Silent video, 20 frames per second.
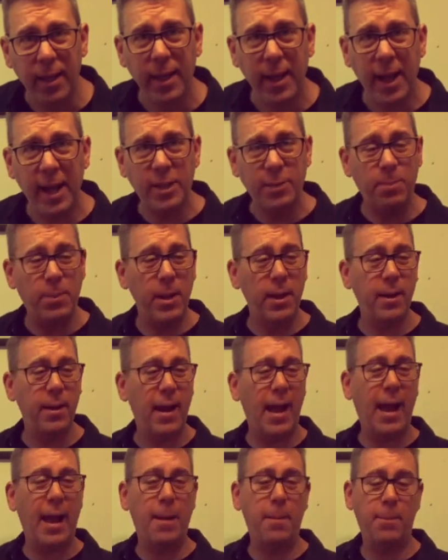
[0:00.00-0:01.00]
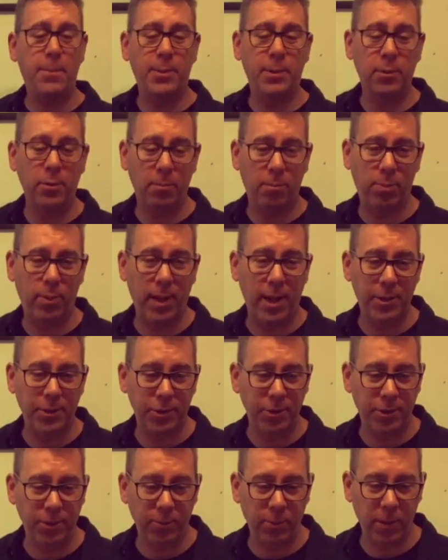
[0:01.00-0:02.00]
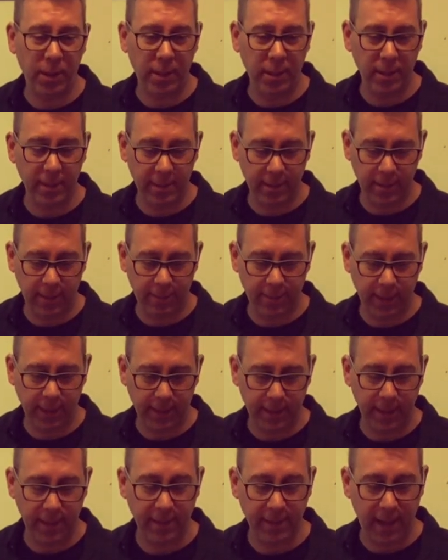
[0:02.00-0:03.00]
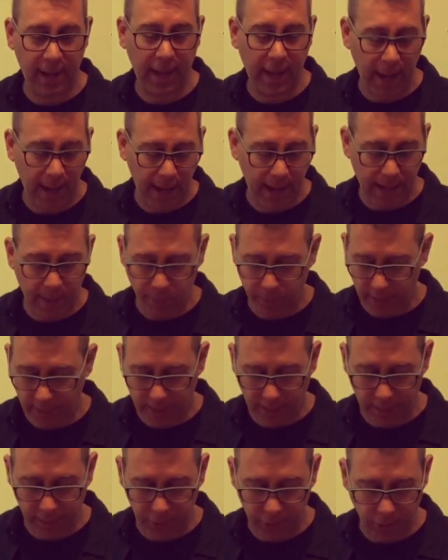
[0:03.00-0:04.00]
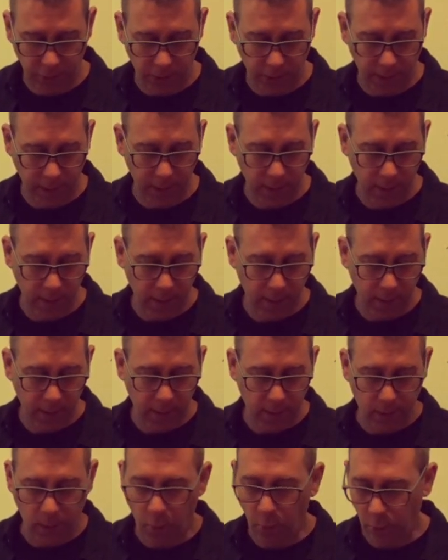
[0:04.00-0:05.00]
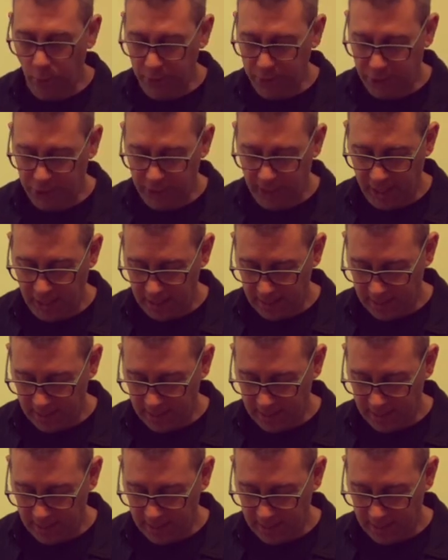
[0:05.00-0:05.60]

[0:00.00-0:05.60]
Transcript: It's been an absolute pleasure to work on stuff like this. I really enjoy old shit